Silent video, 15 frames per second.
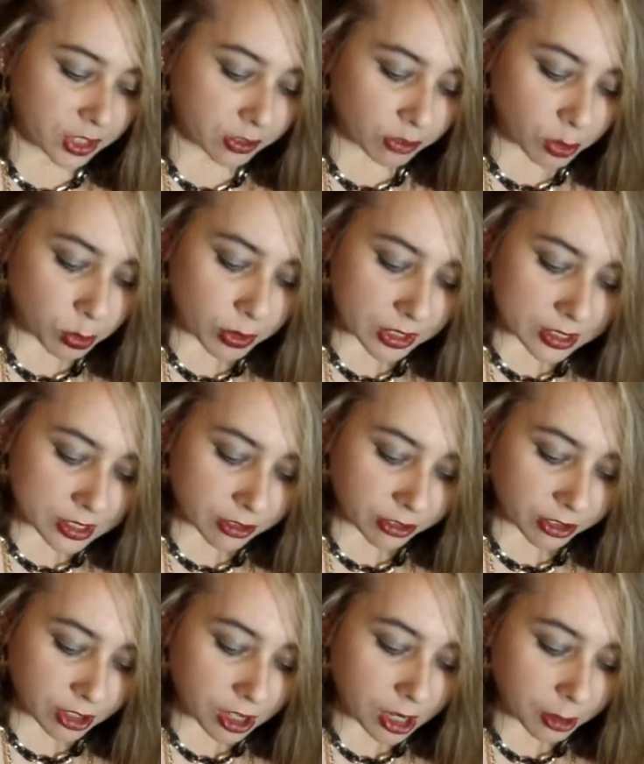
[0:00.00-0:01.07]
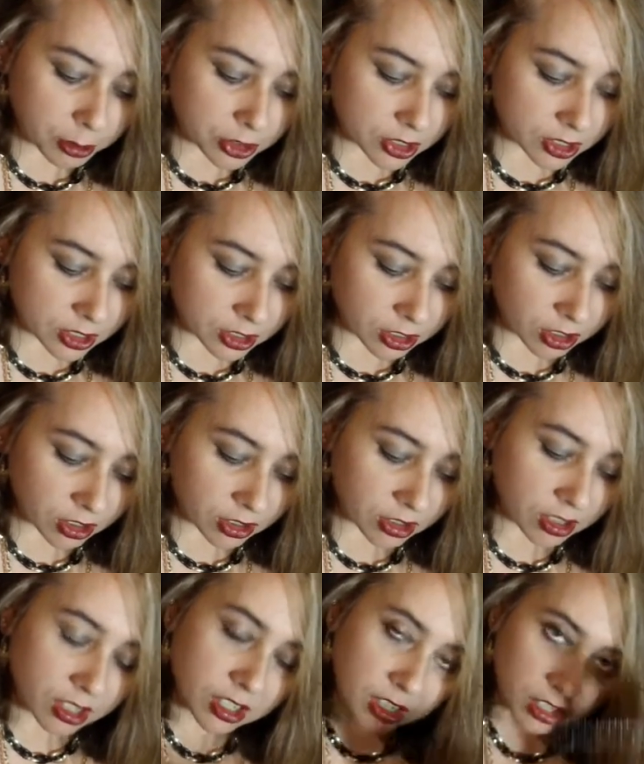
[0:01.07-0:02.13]
if you want different option,
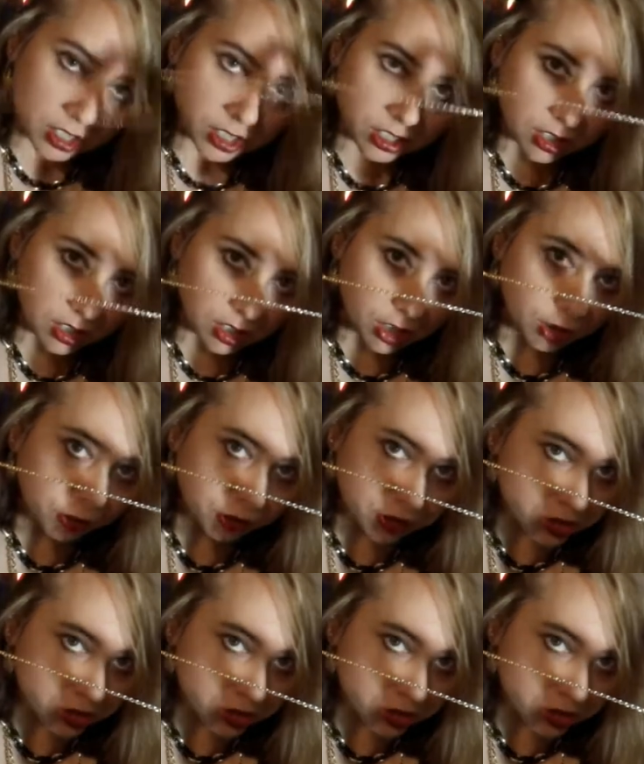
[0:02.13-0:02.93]
go for